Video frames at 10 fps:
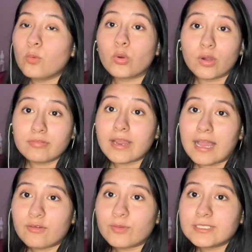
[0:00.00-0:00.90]
We're over
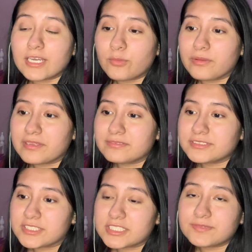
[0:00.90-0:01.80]
halfway done with the
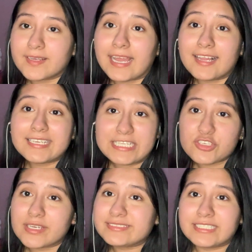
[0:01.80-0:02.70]
series finale, and
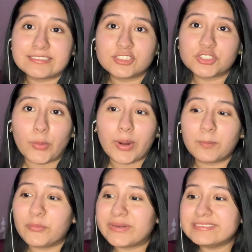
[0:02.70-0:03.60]
Chase hasn't showed
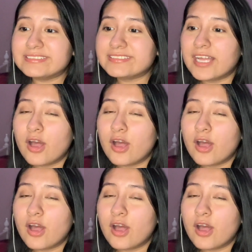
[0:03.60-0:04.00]
up once.